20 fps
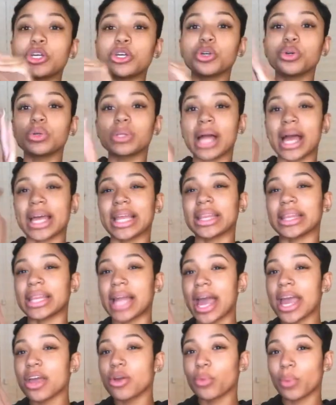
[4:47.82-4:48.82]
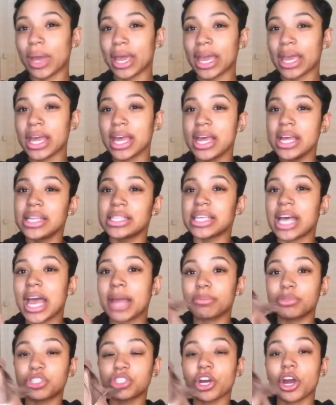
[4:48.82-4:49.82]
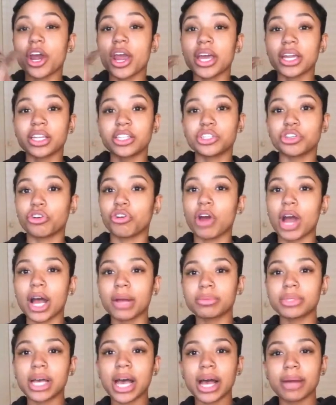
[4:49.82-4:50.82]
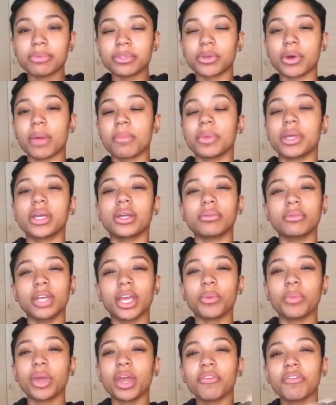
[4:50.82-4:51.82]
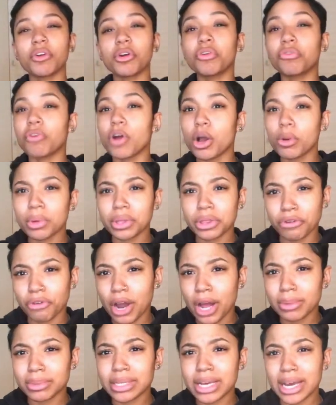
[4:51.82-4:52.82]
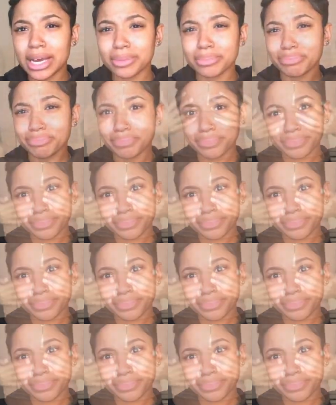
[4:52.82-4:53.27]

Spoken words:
cute, like lightweight type shirt and it's a crop top. So I mean, can we ever go wrong with a crop top?